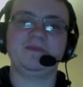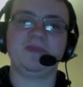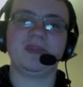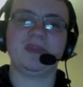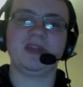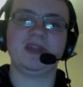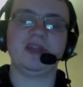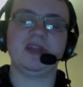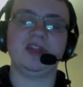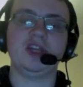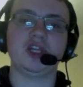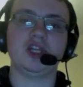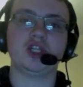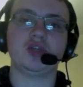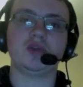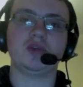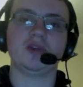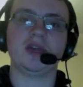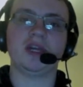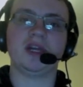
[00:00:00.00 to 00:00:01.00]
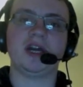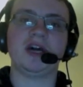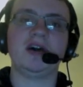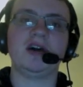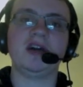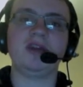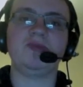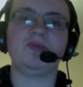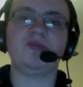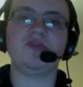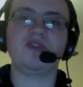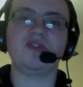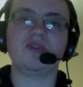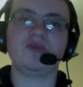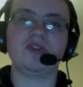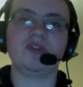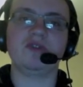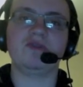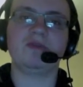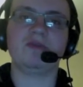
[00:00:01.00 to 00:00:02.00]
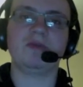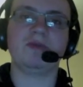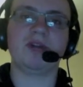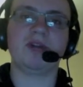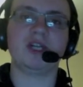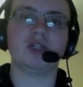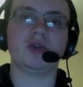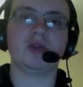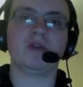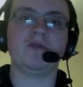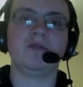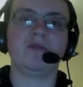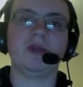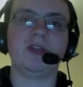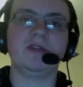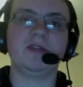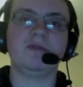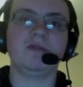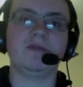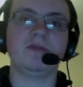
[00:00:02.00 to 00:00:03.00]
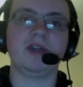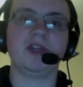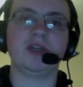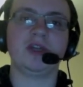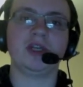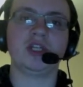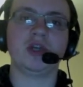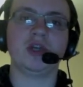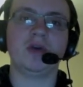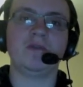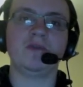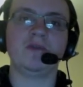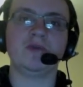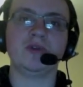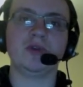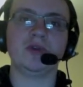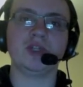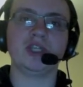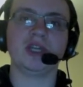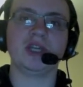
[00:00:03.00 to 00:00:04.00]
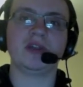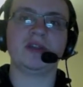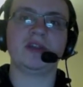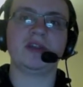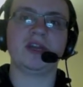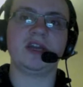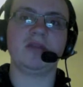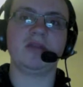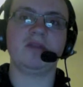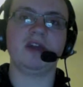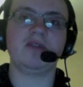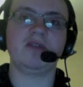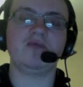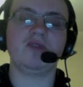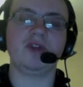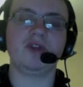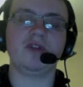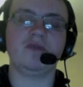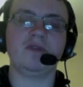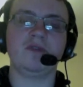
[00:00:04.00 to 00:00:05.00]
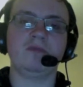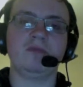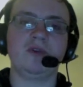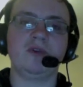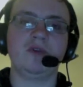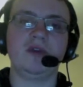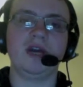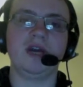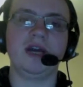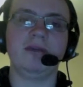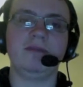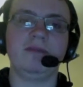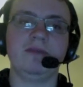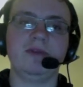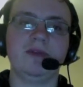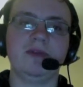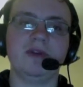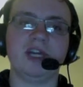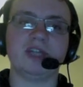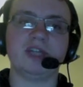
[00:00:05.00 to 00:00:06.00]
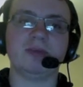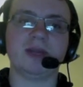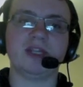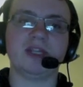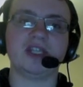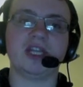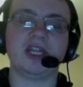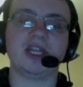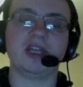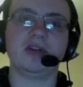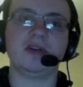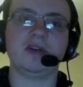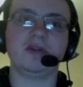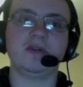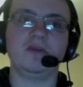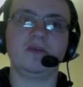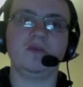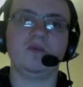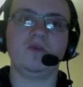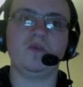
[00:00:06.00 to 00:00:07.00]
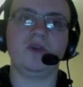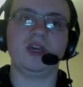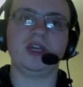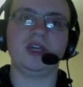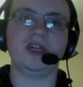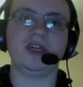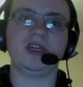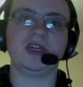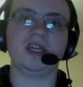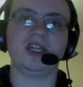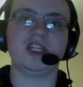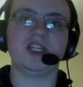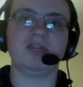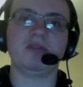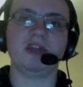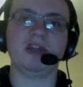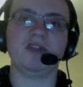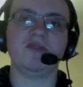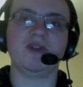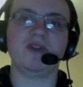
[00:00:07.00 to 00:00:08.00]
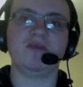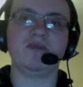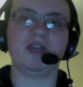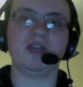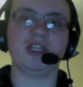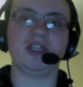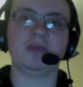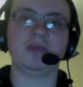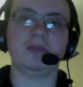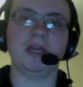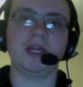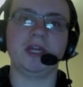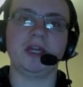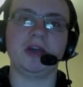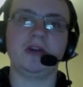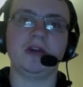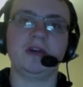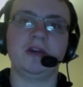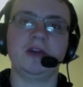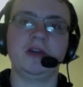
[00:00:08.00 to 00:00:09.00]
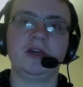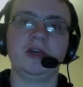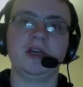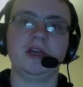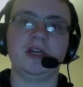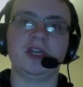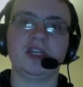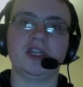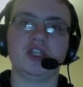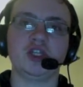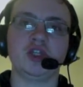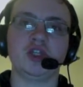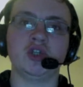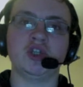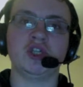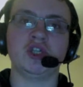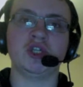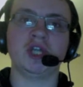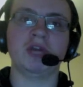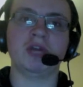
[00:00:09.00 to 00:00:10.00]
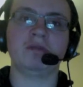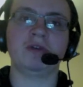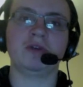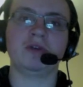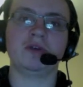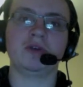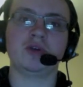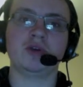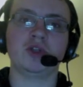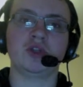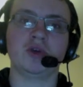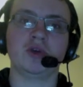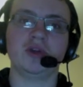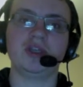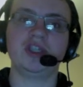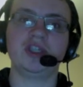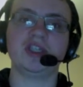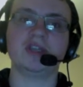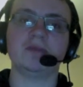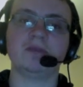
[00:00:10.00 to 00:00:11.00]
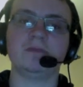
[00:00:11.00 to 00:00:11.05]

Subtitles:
they then showed like a hype for the Royal Rumble match, like reminding us all of the rules, like 30-man Royal Rumble, and last man standing like gets the main event WrestleMania and gets to choose a champion of their choice.